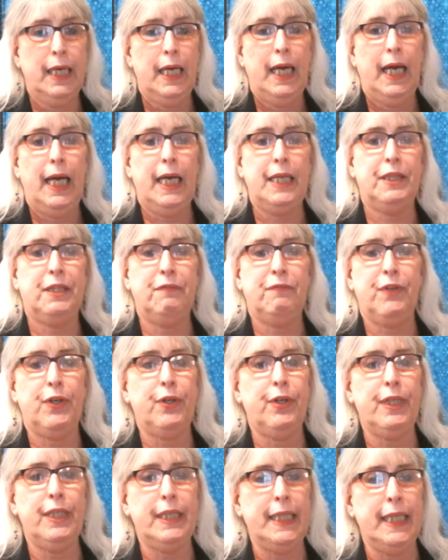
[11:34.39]
At the
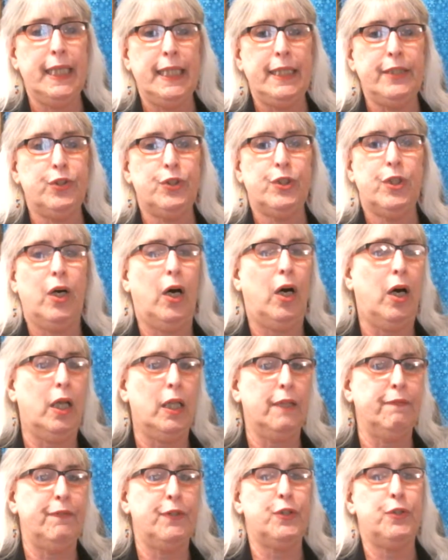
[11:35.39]
very least,
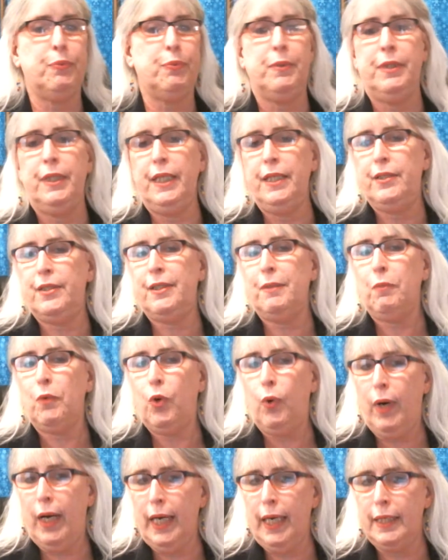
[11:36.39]
all of us will need some
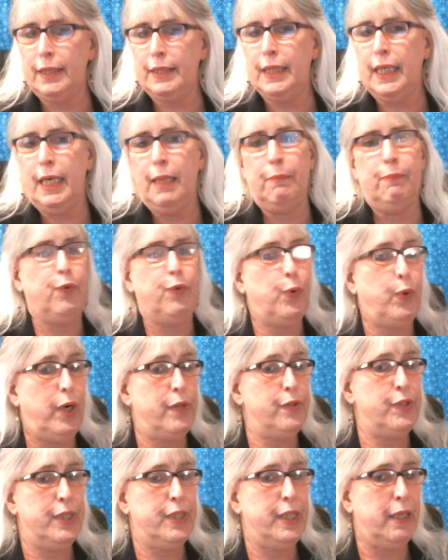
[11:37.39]
quiet time for
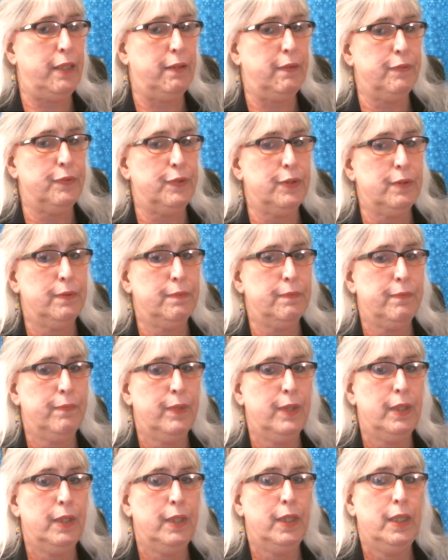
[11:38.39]
ourselves.
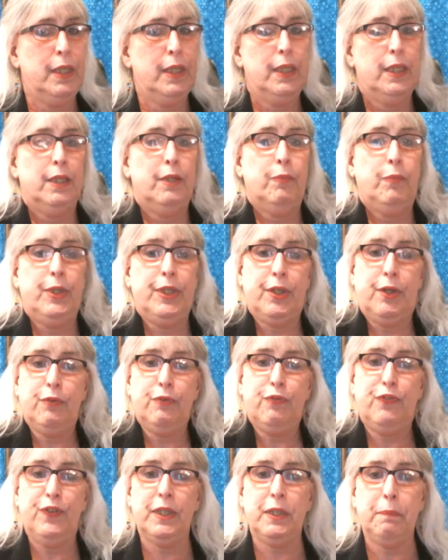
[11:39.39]
We
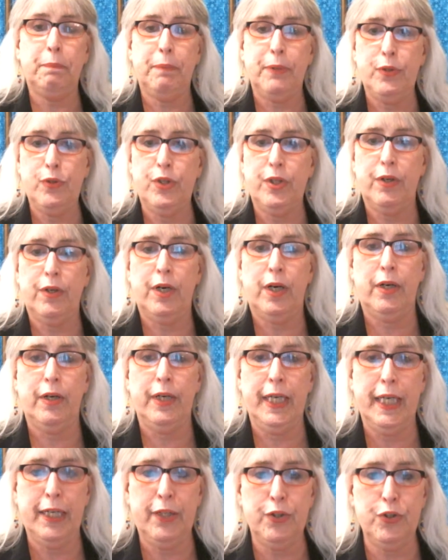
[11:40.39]
don't feel a boost in our
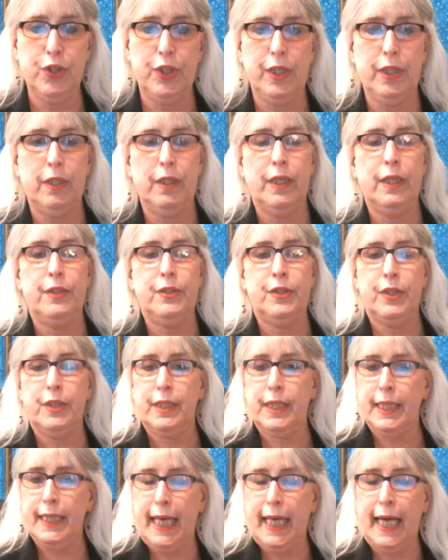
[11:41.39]
energy until
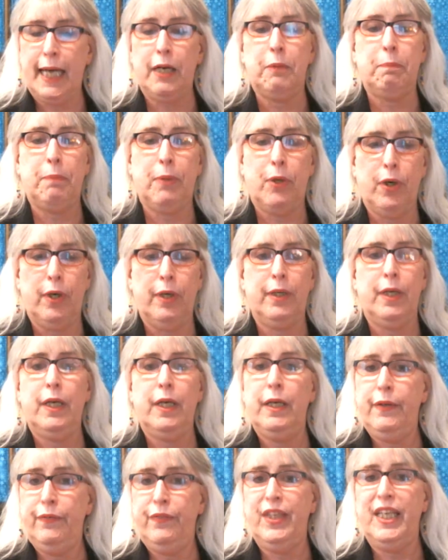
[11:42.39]
the latter part
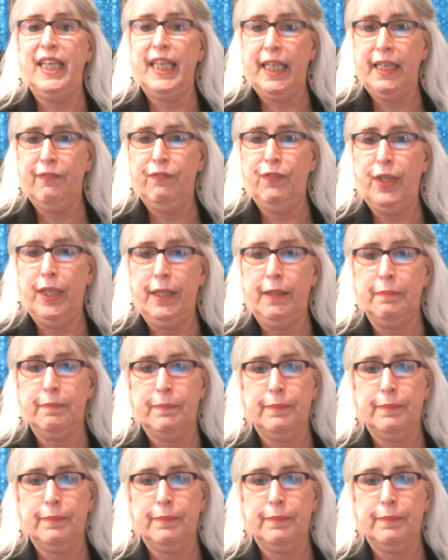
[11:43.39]
of the evening.